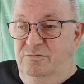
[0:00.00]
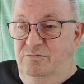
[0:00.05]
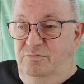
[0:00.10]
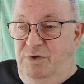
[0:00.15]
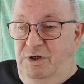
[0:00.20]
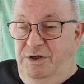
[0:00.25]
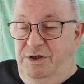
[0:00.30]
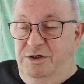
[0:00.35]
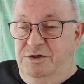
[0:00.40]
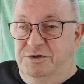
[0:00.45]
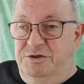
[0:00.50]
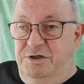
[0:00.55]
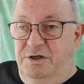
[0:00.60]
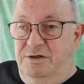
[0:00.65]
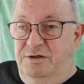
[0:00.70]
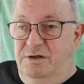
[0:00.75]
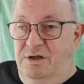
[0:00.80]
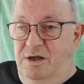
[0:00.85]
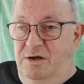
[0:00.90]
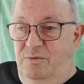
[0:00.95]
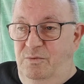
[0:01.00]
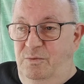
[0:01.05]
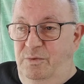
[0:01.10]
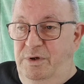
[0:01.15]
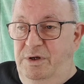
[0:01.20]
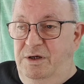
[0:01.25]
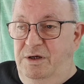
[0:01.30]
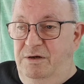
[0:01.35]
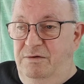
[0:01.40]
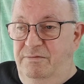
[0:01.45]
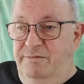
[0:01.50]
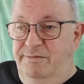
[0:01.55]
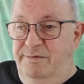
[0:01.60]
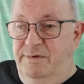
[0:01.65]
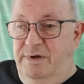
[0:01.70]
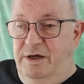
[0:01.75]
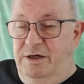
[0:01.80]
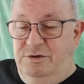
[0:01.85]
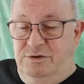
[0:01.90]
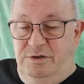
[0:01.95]
blessed that we can
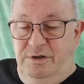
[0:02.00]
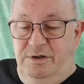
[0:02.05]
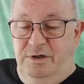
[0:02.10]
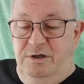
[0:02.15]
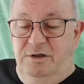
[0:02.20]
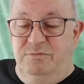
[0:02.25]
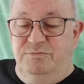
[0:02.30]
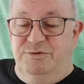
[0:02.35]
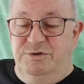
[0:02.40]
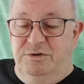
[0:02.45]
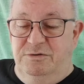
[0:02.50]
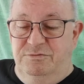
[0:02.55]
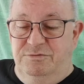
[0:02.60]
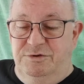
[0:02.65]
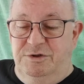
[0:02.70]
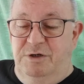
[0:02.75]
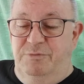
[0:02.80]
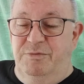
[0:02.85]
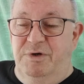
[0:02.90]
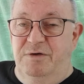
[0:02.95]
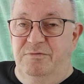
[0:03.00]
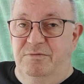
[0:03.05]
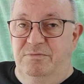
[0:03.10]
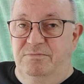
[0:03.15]
actually help somebody.